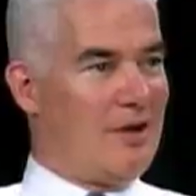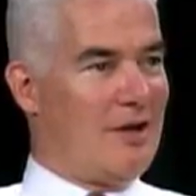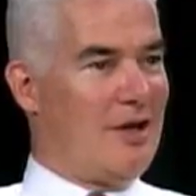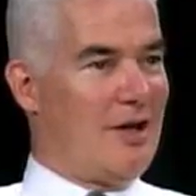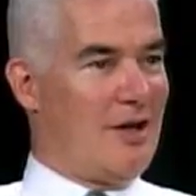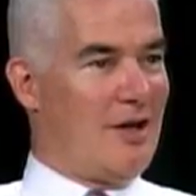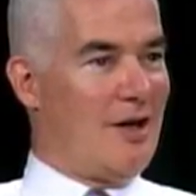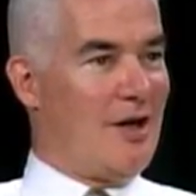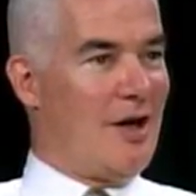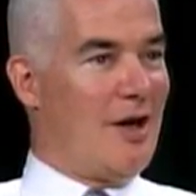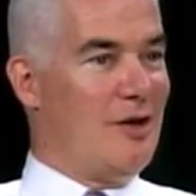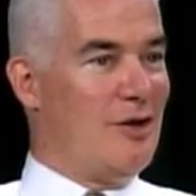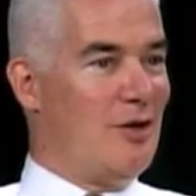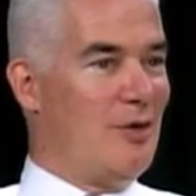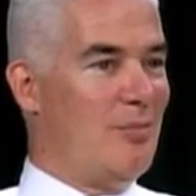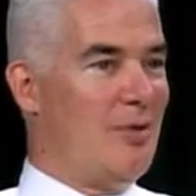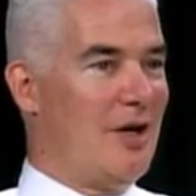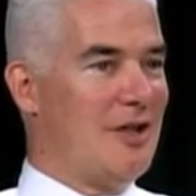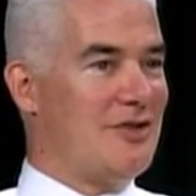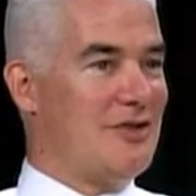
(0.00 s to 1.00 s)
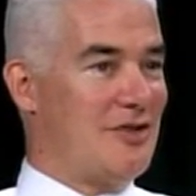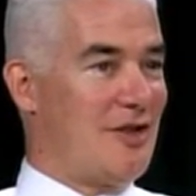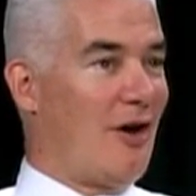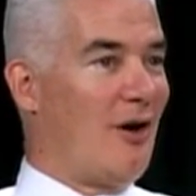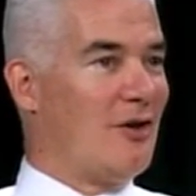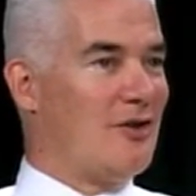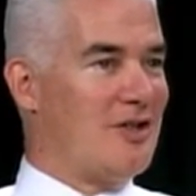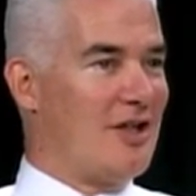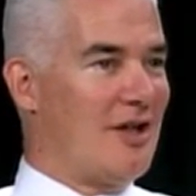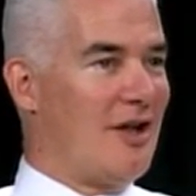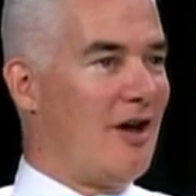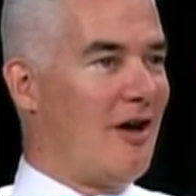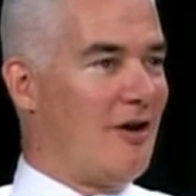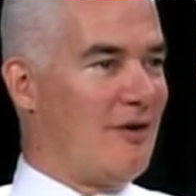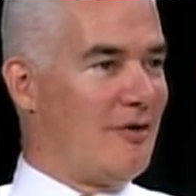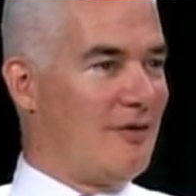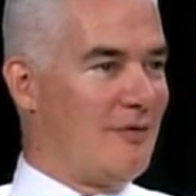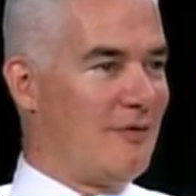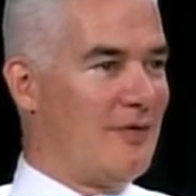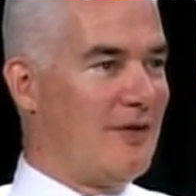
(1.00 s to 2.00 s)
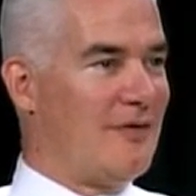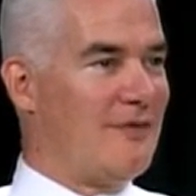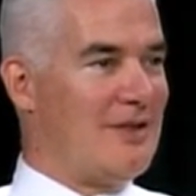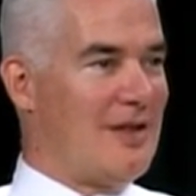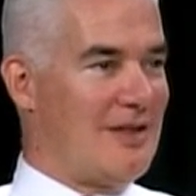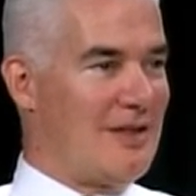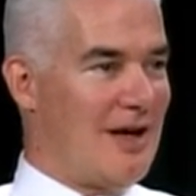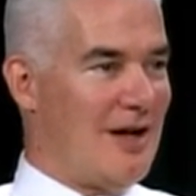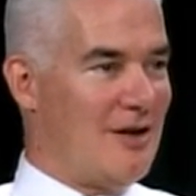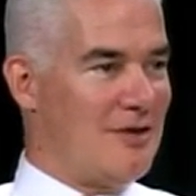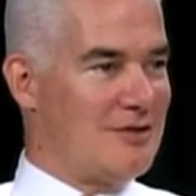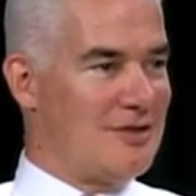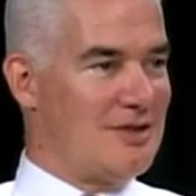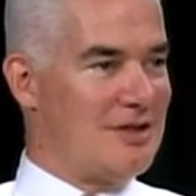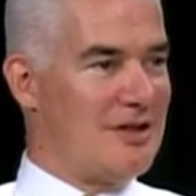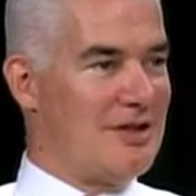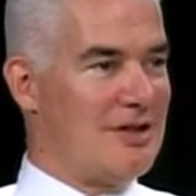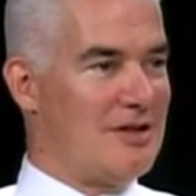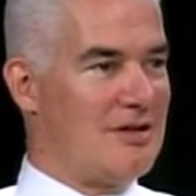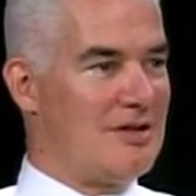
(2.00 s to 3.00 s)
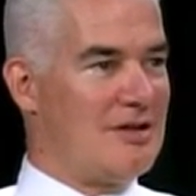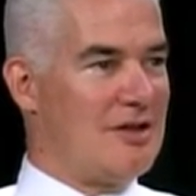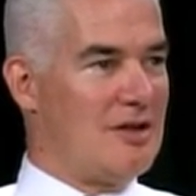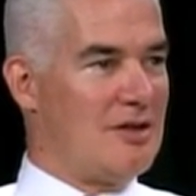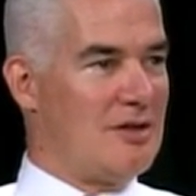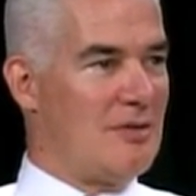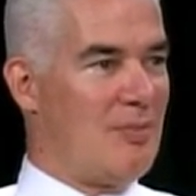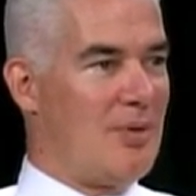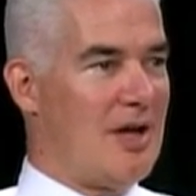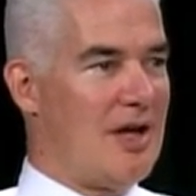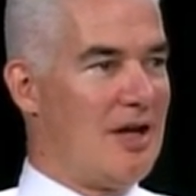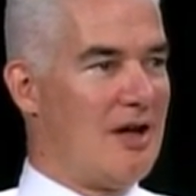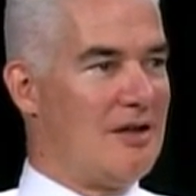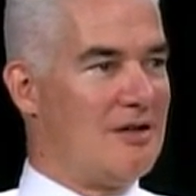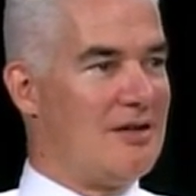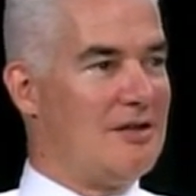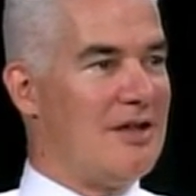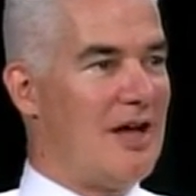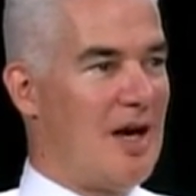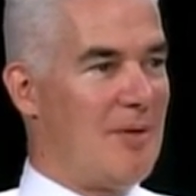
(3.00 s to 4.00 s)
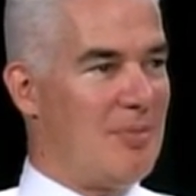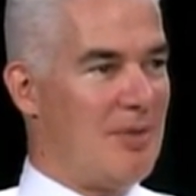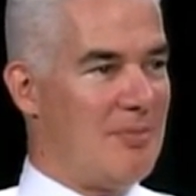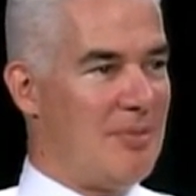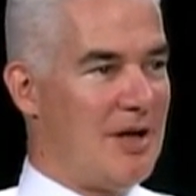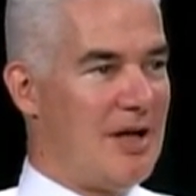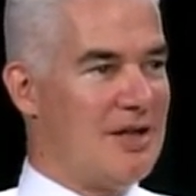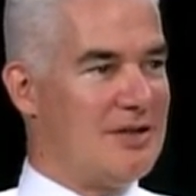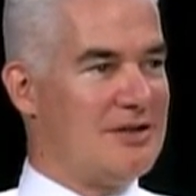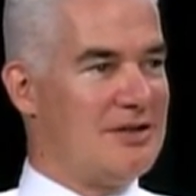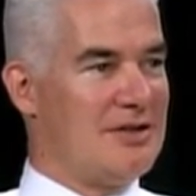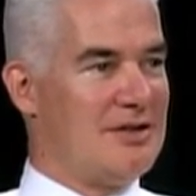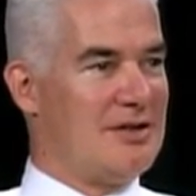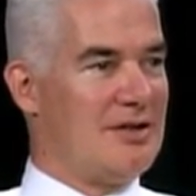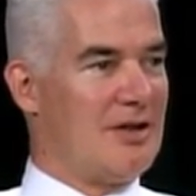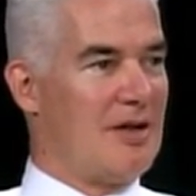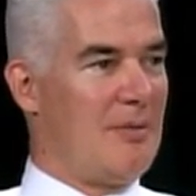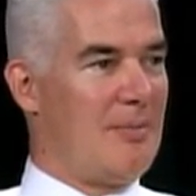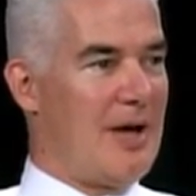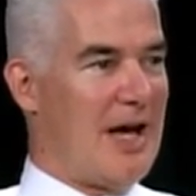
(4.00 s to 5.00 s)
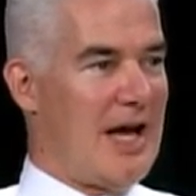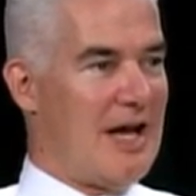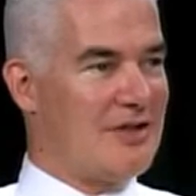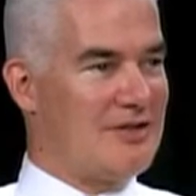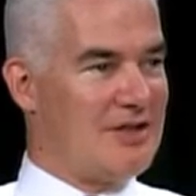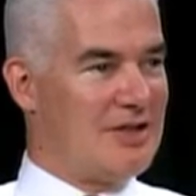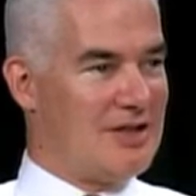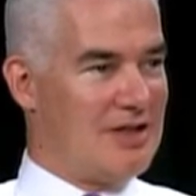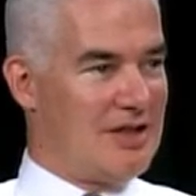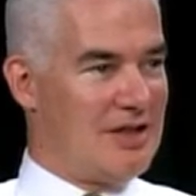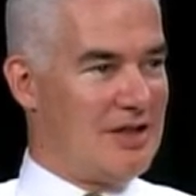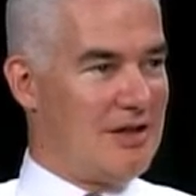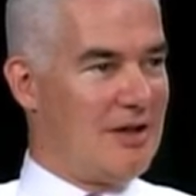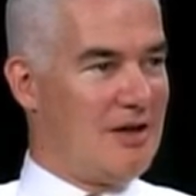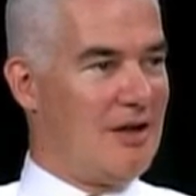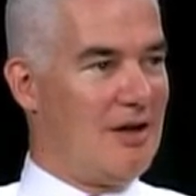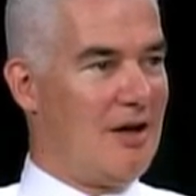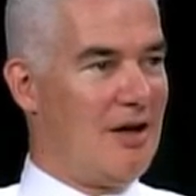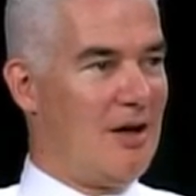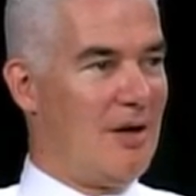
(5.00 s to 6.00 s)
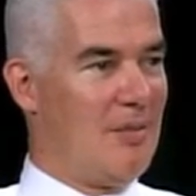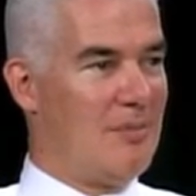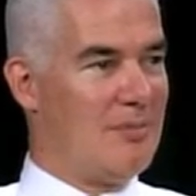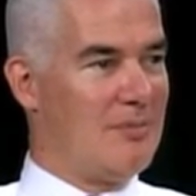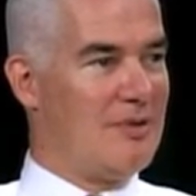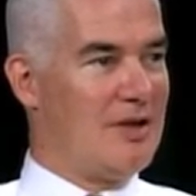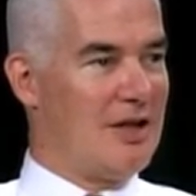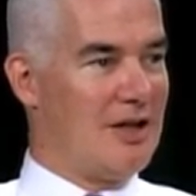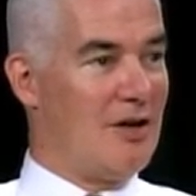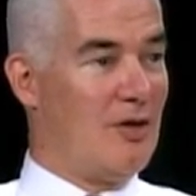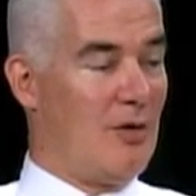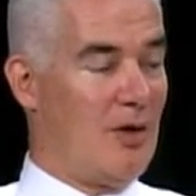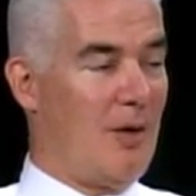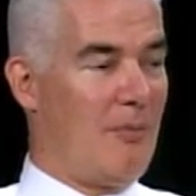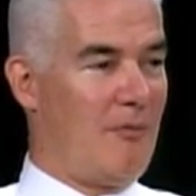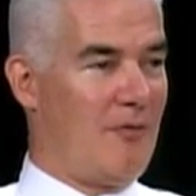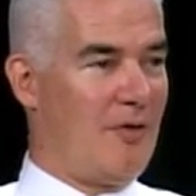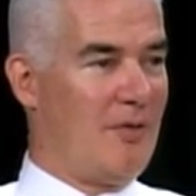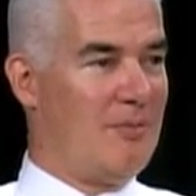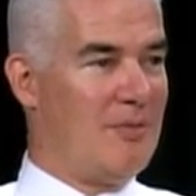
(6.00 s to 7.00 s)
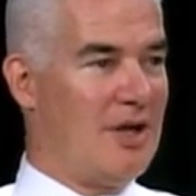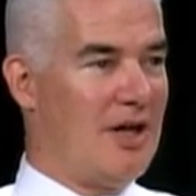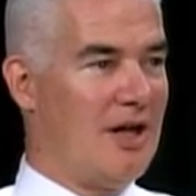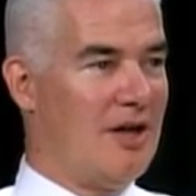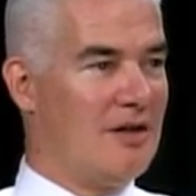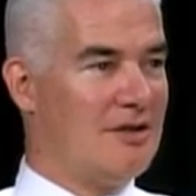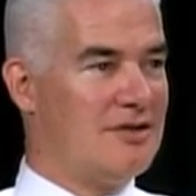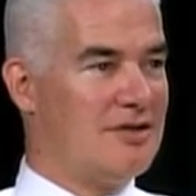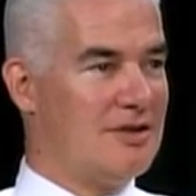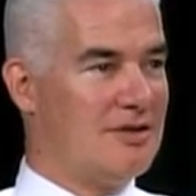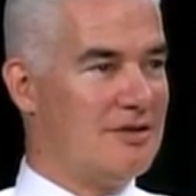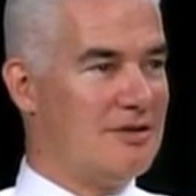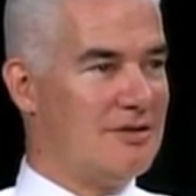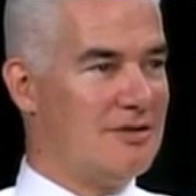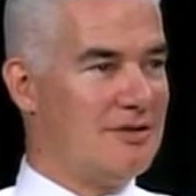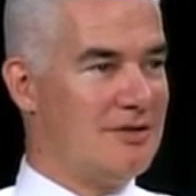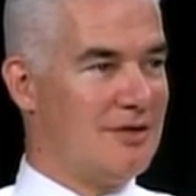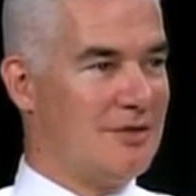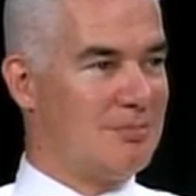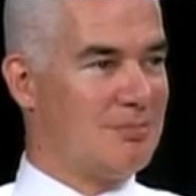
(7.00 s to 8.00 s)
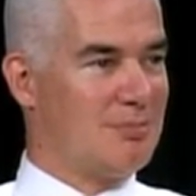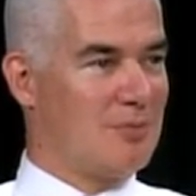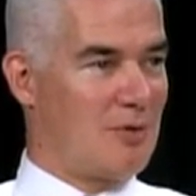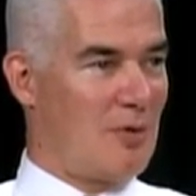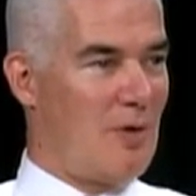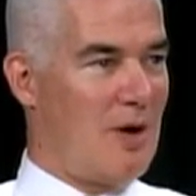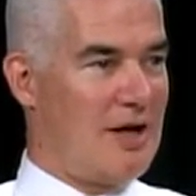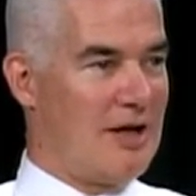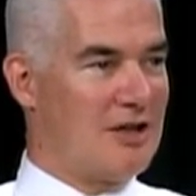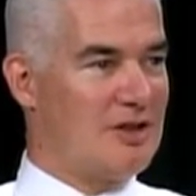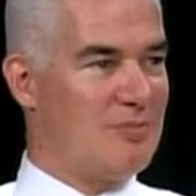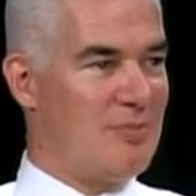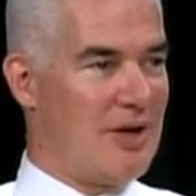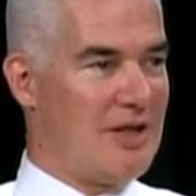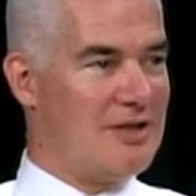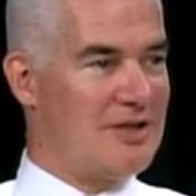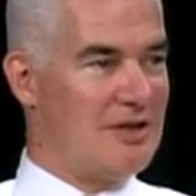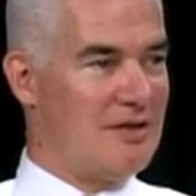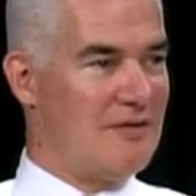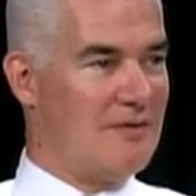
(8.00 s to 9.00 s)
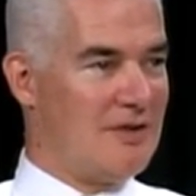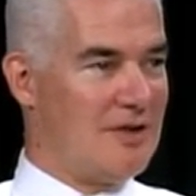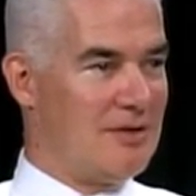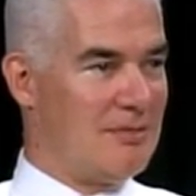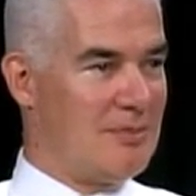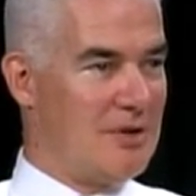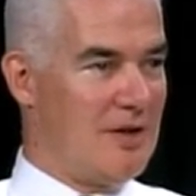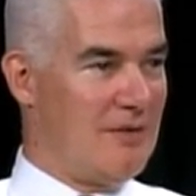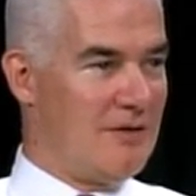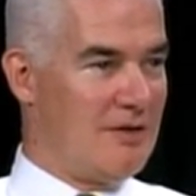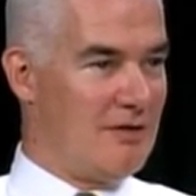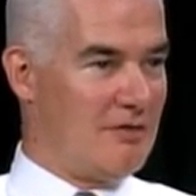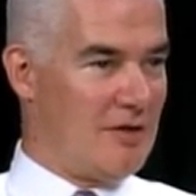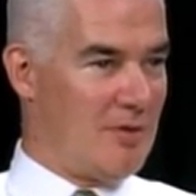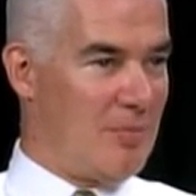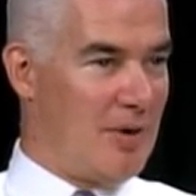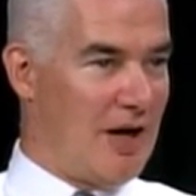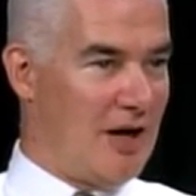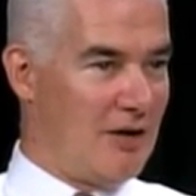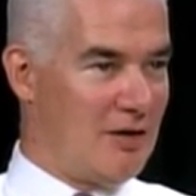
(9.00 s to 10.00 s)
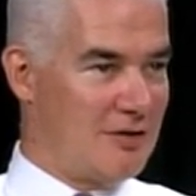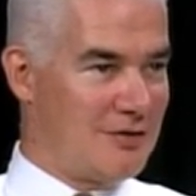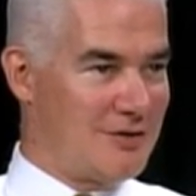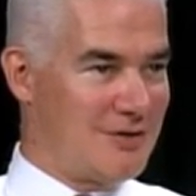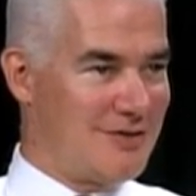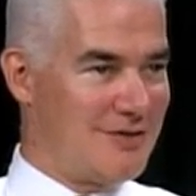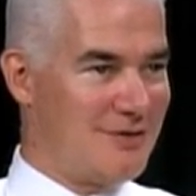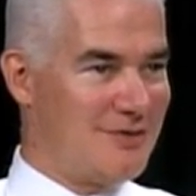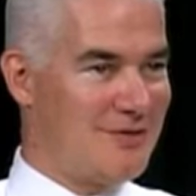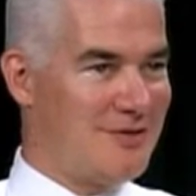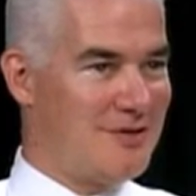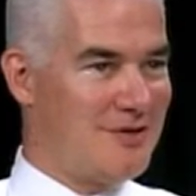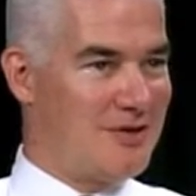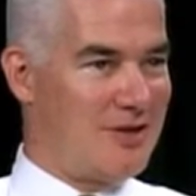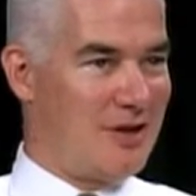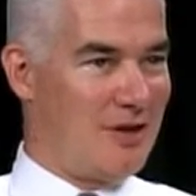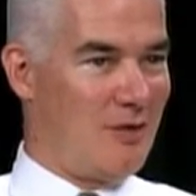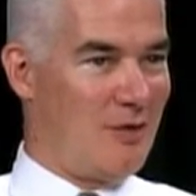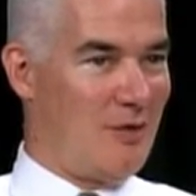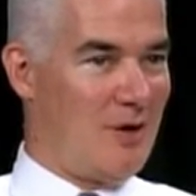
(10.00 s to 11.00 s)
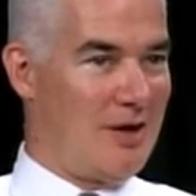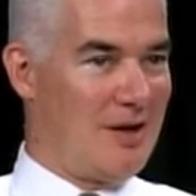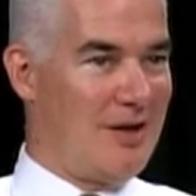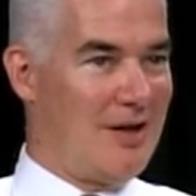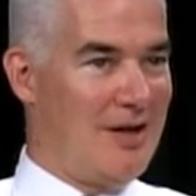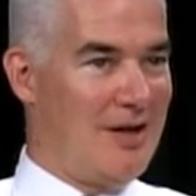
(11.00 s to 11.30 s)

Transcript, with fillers: uh, a new bus starts at 150,000, and you know, depending on the type of bus and the capacity, um, they go up from there. Mm-hmm. So they're quite expensive, and even the repairs. You know, I